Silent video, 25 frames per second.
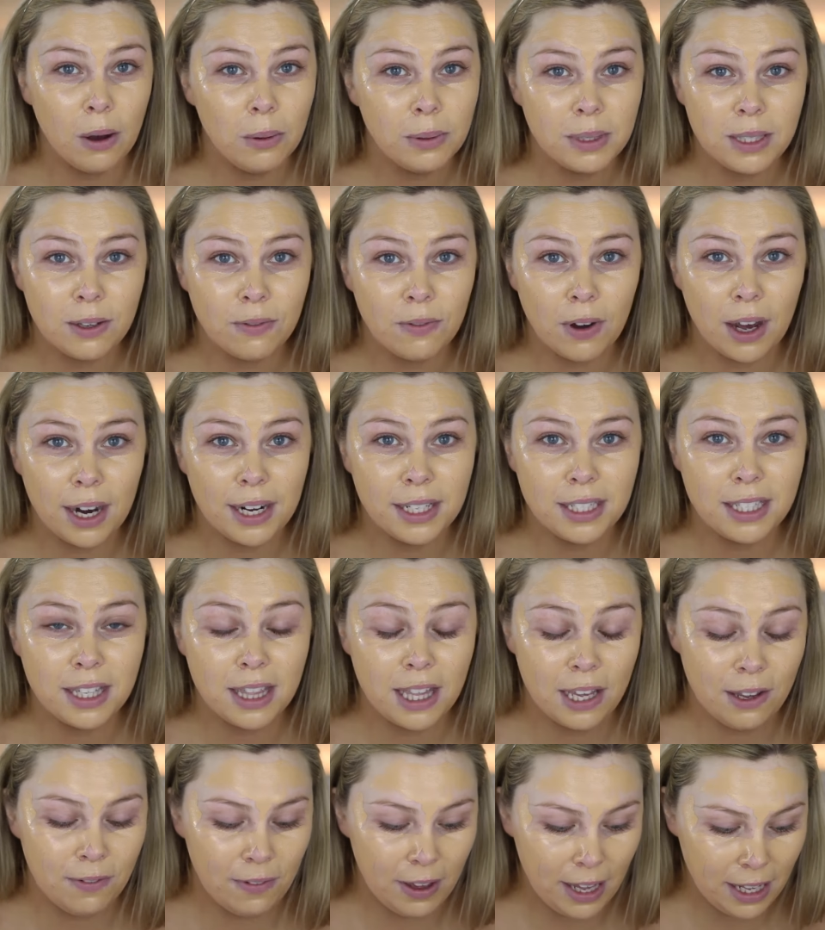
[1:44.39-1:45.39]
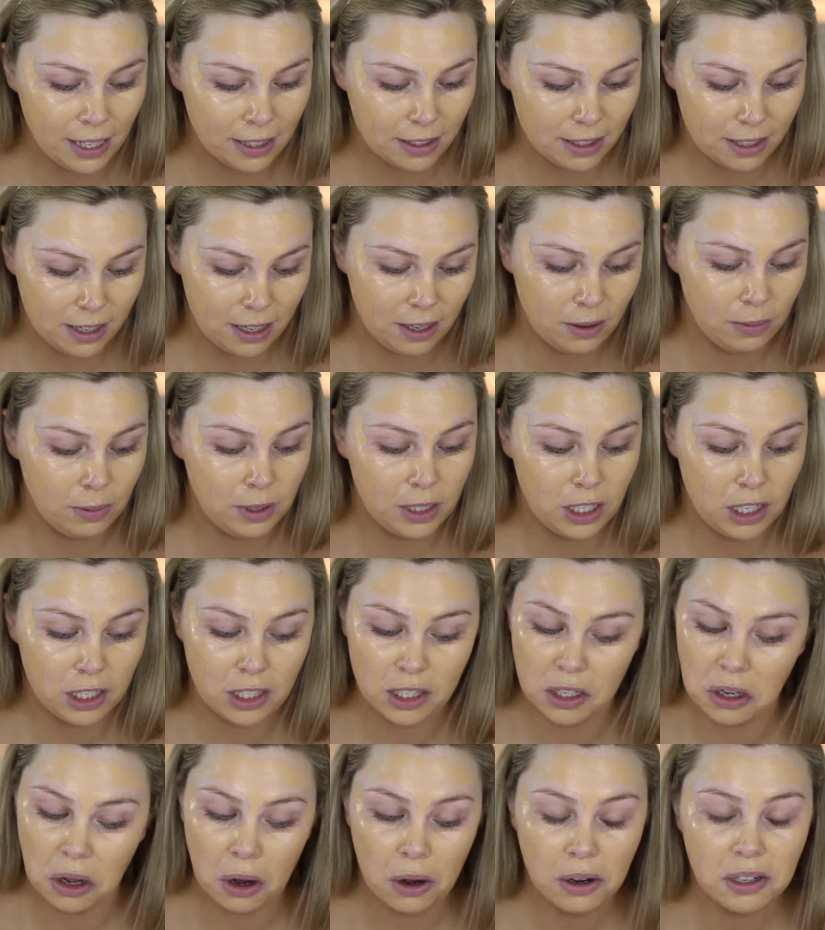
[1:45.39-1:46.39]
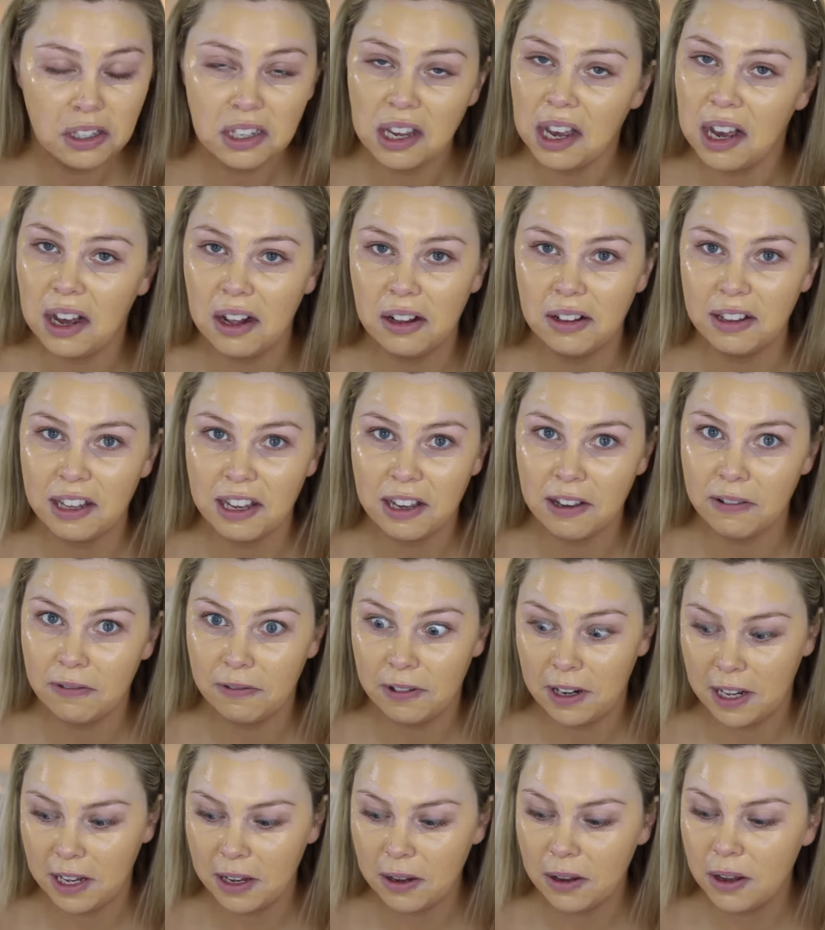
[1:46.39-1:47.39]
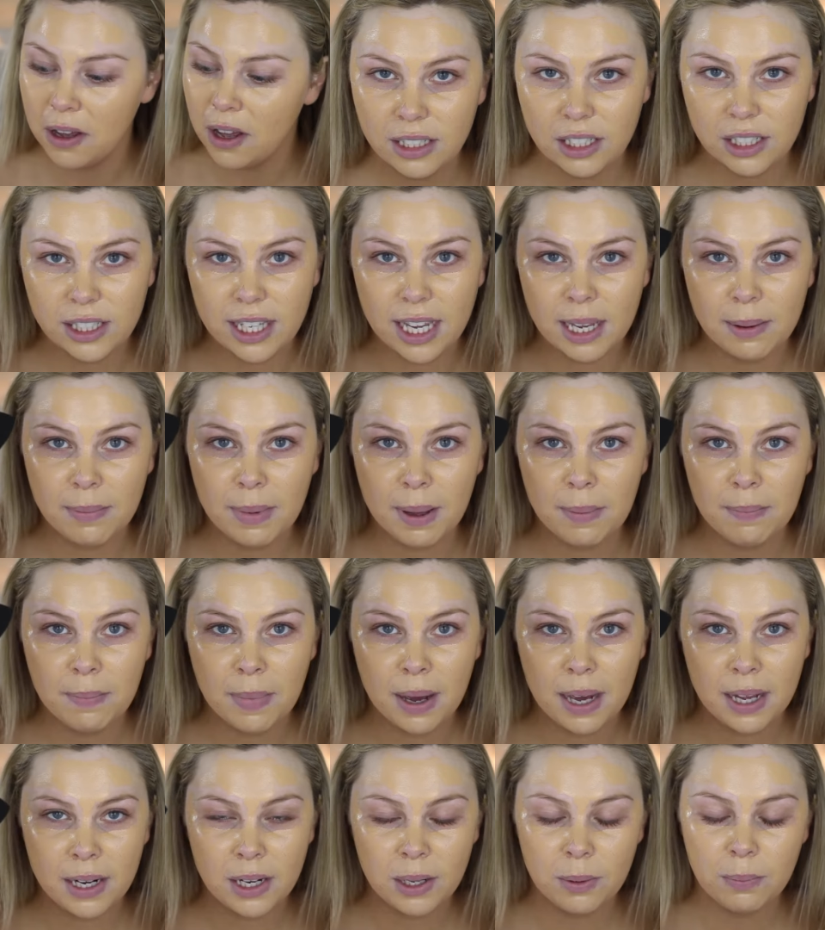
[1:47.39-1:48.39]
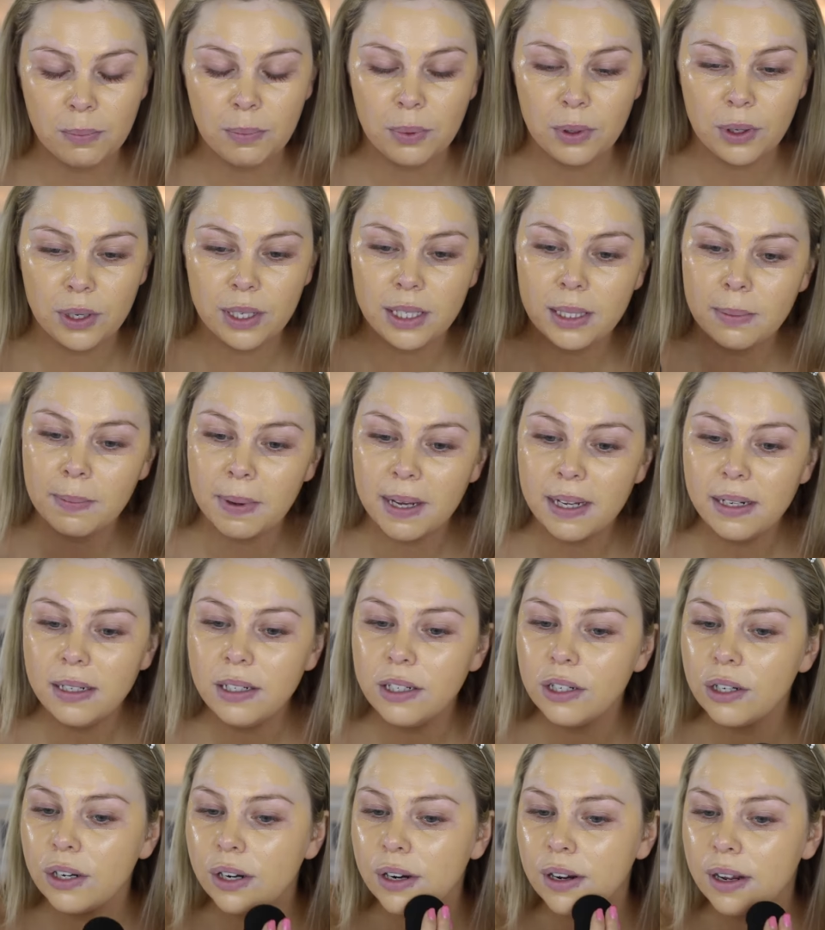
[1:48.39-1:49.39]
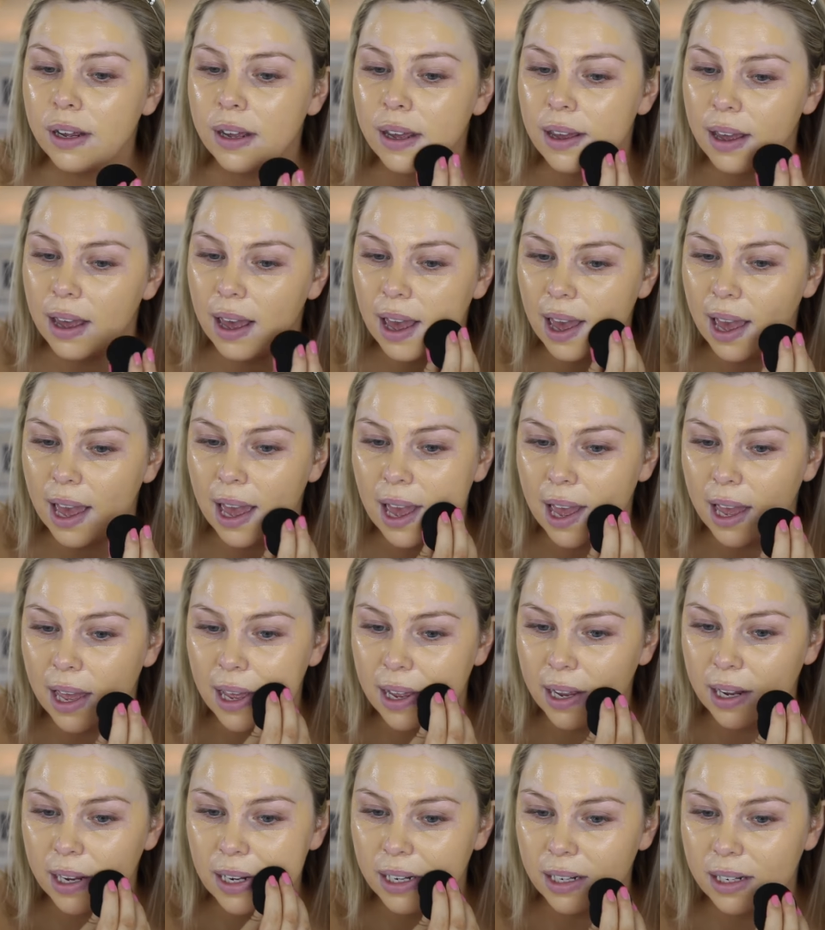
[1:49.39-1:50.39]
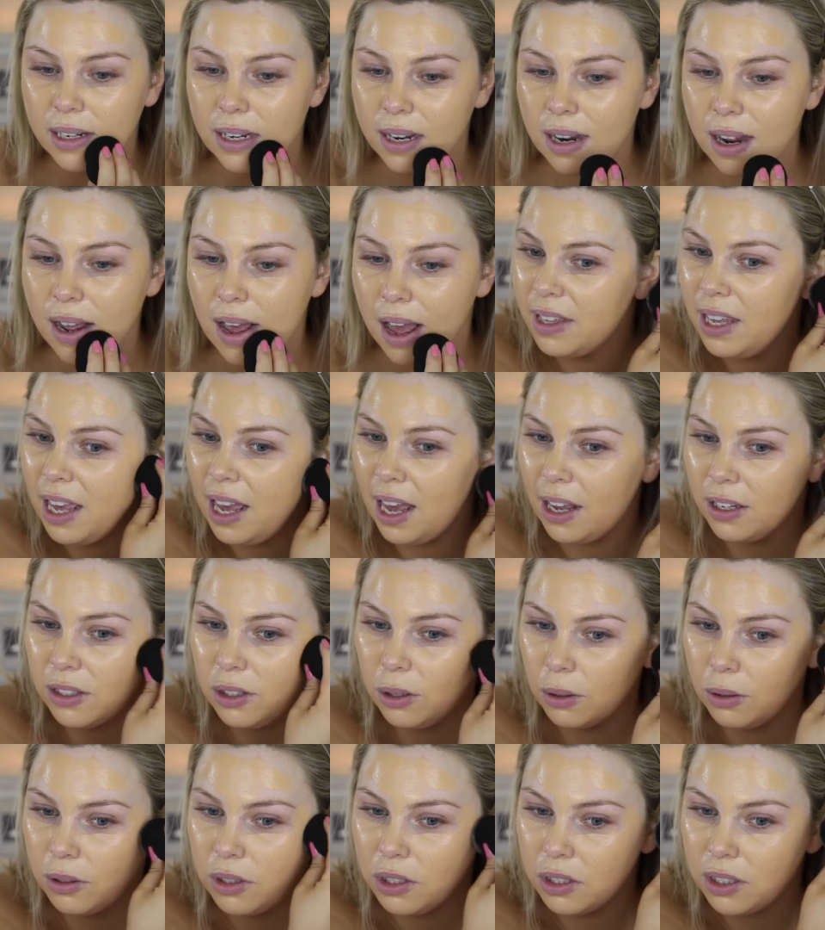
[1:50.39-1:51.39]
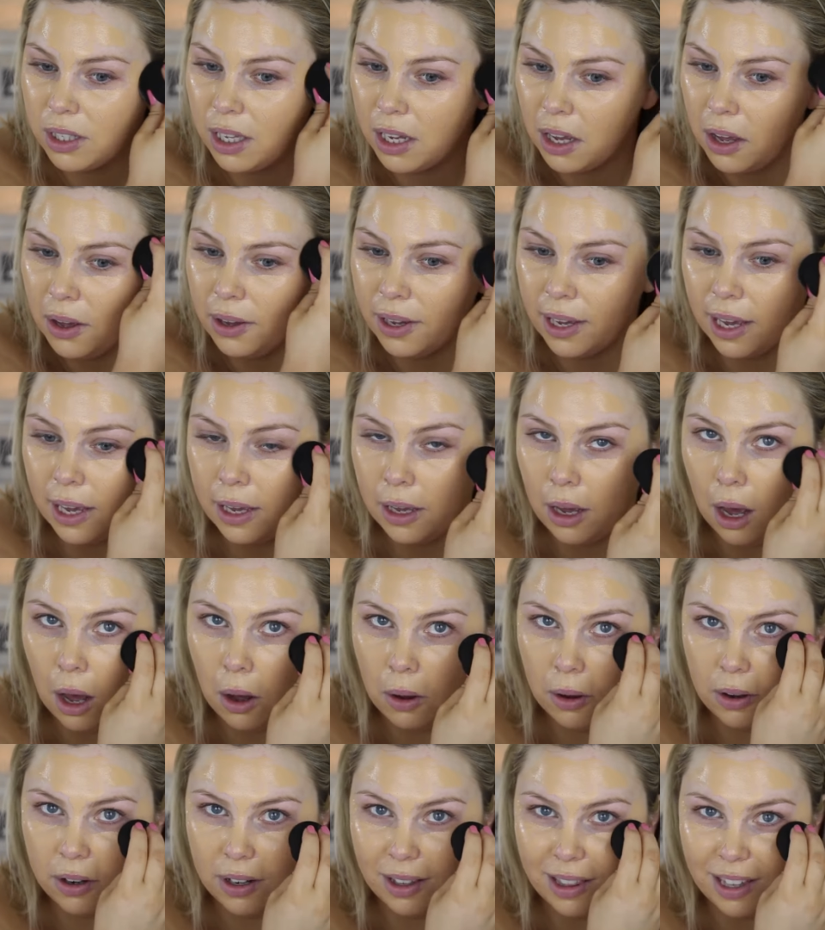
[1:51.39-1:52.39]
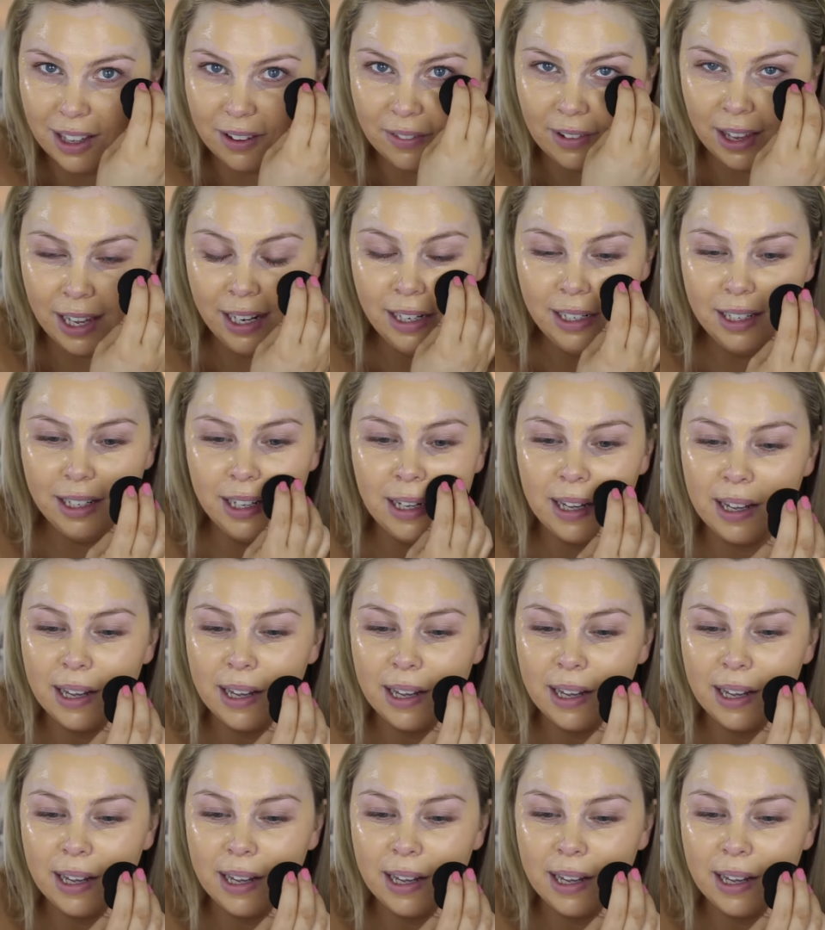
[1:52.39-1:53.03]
I was invited to the event, which is a cocktail evening, just taking my Mud beauty sponge. And yeah, so I was just like, okay, I'll go to the event.